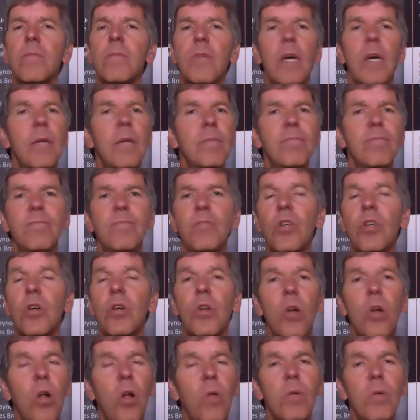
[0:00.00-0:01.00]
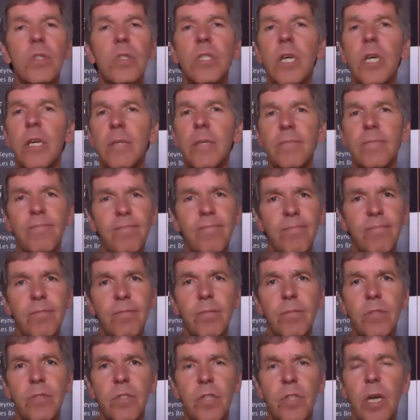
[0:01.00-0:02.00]
then you can always say,
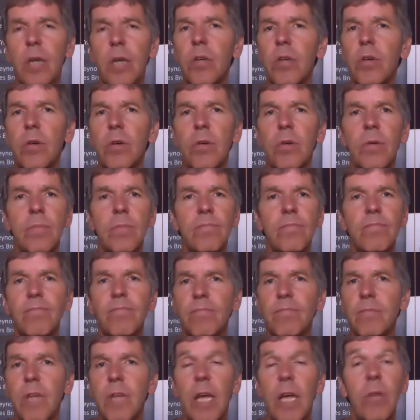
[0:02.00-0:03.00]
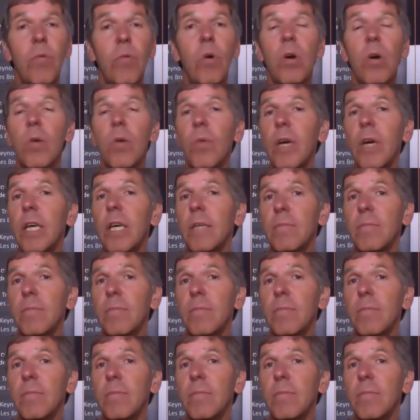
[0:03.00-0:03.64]
thank you, and walk away.